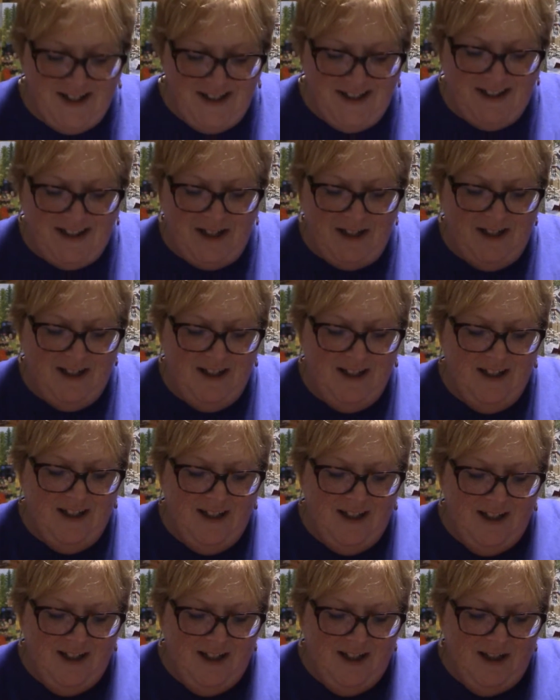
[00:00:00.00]
did they
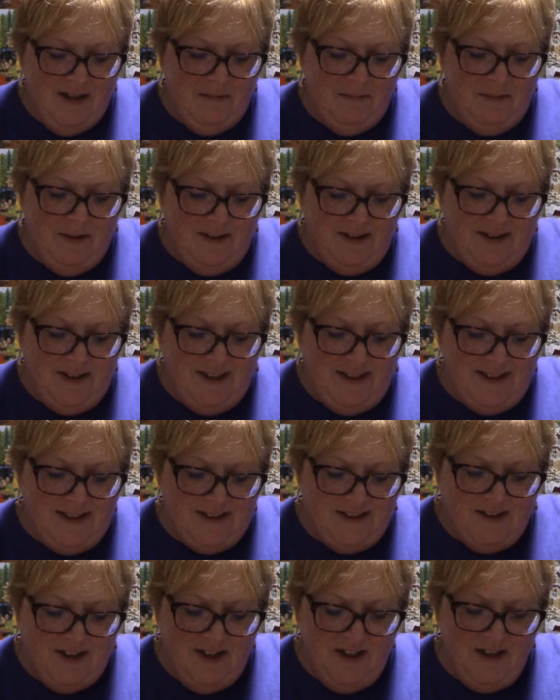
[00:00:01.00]
put these
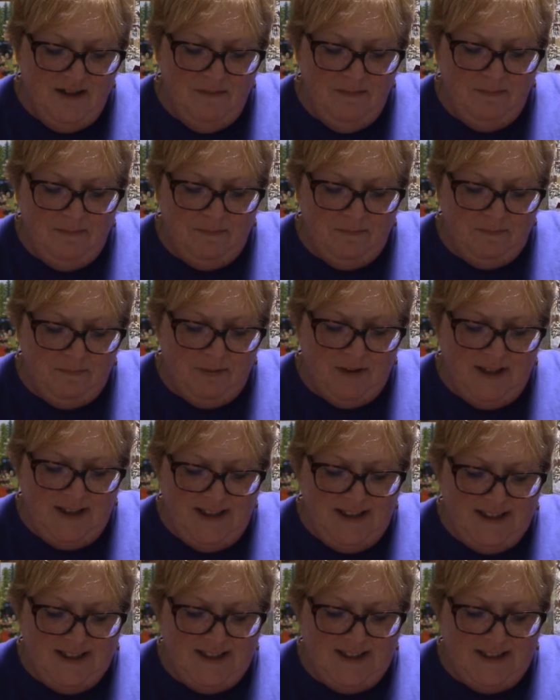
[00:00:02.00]
darn
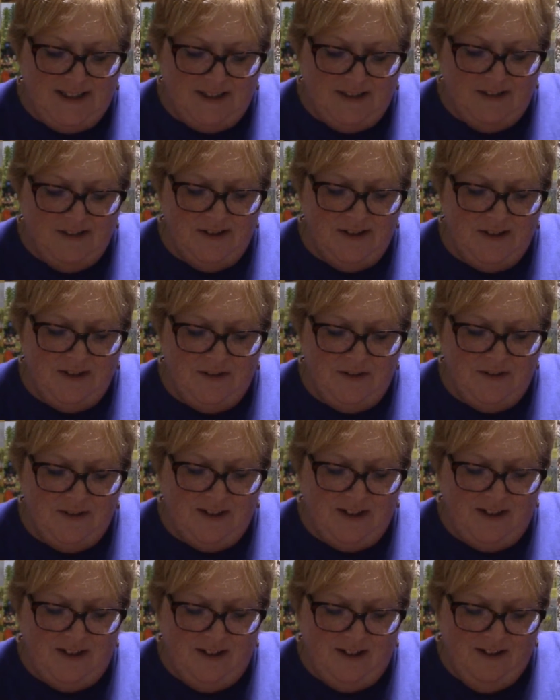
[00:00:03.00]
price stickers? This was
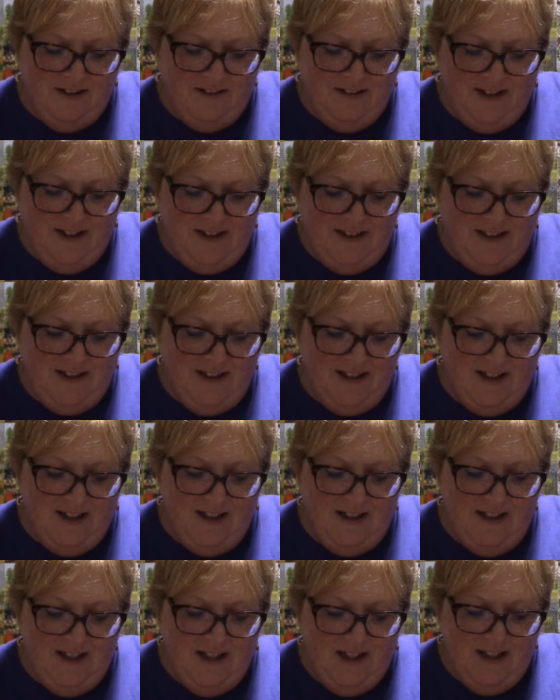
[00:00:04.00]

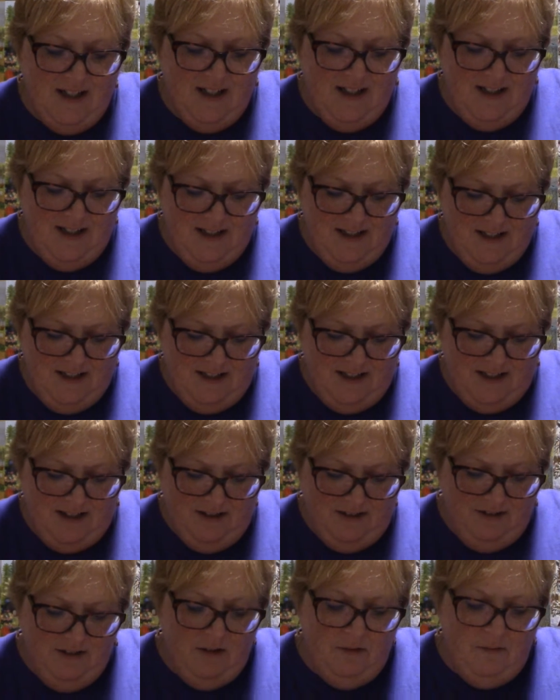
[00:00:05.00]
$1.99. I
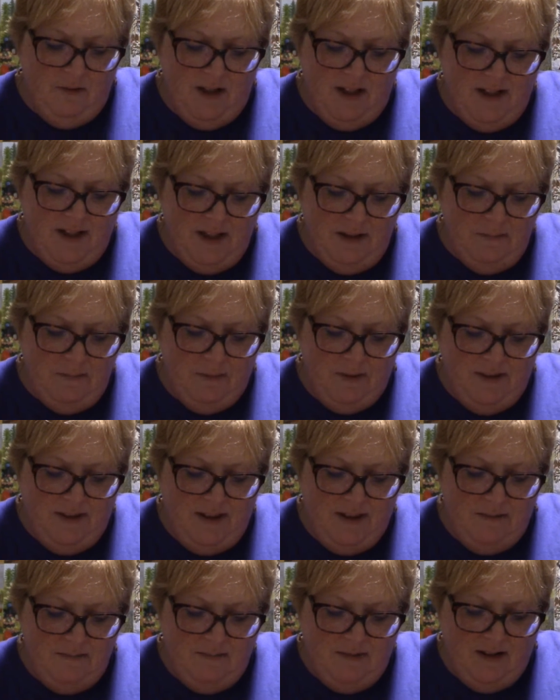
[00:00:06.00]
don't know why they
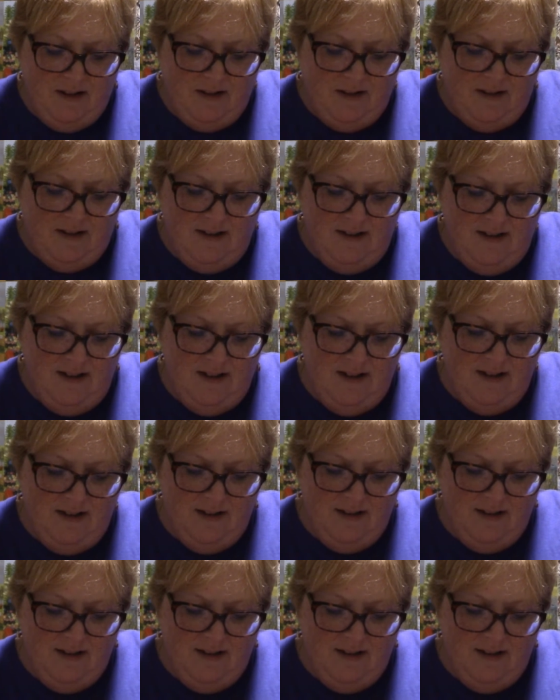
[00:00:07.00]
put them on.